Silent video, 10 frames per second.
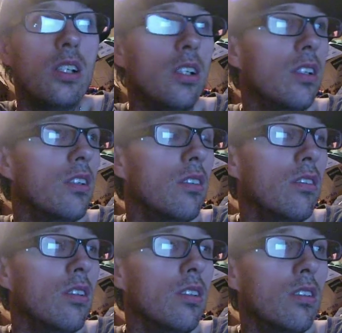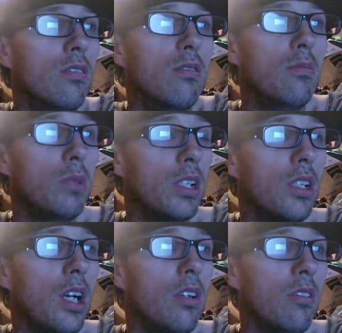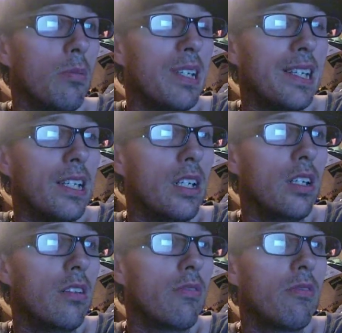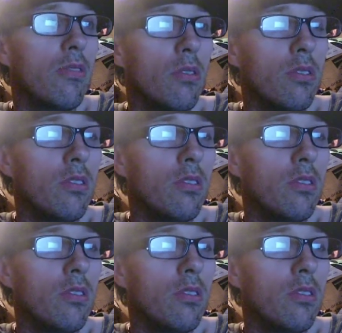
you know, you know, McDonald's, Mickey D's, or